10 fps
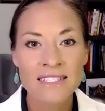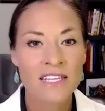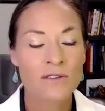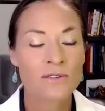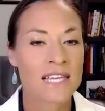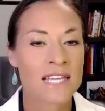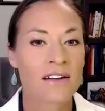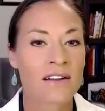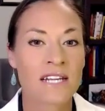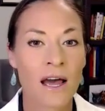they used
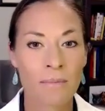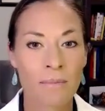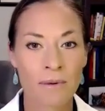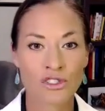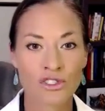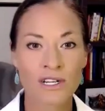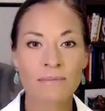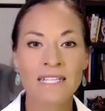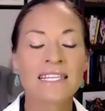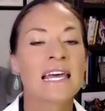countless topical
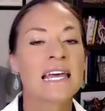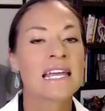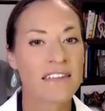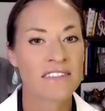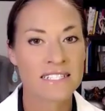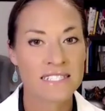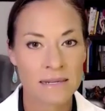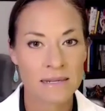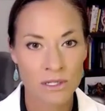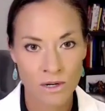treatments. Nothing
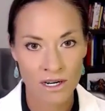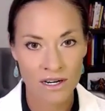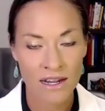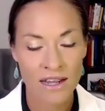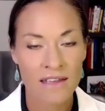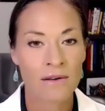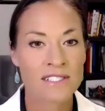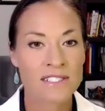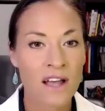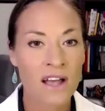seemed to work. They were
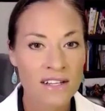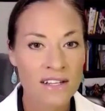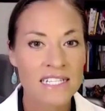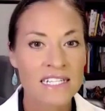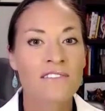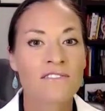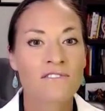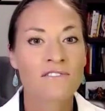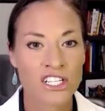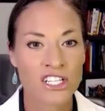exhausted,
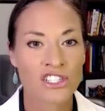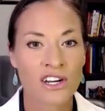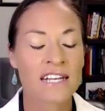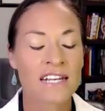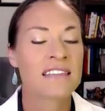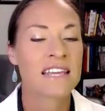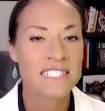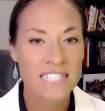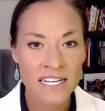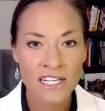frustrated, they
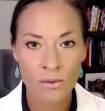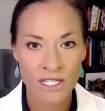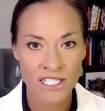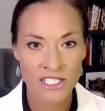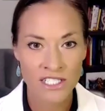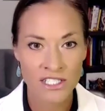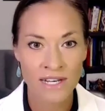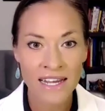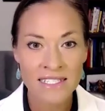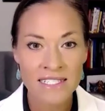didn't know what to do
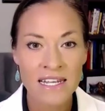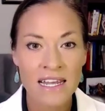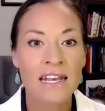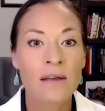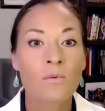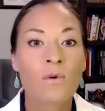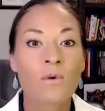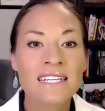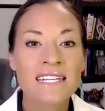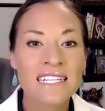next. And it
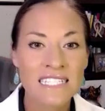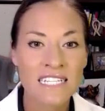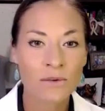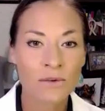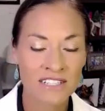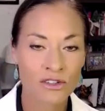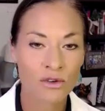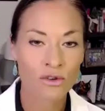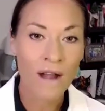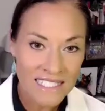wasn't until we did the
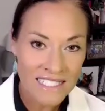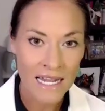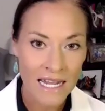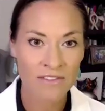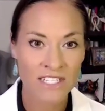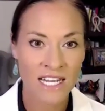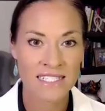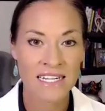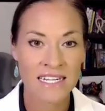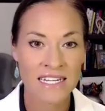right type of
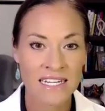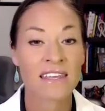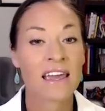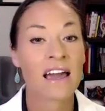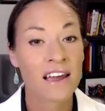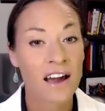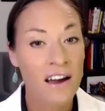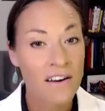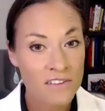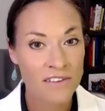testing in the
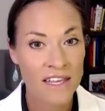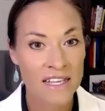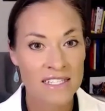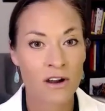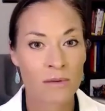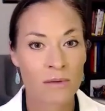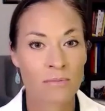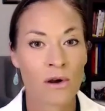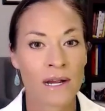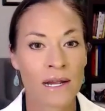uncover phase of our
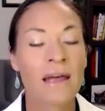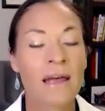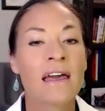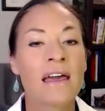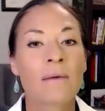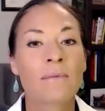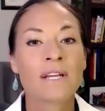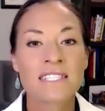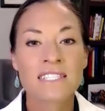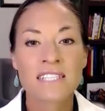program that we
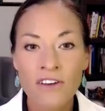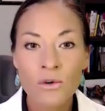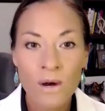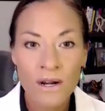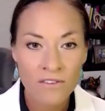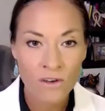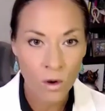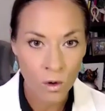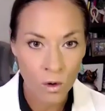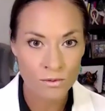discovered one of
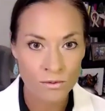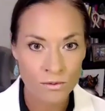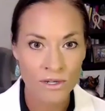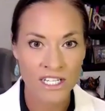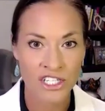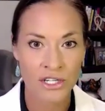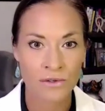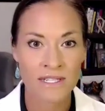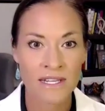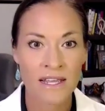Cole's root
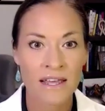issues: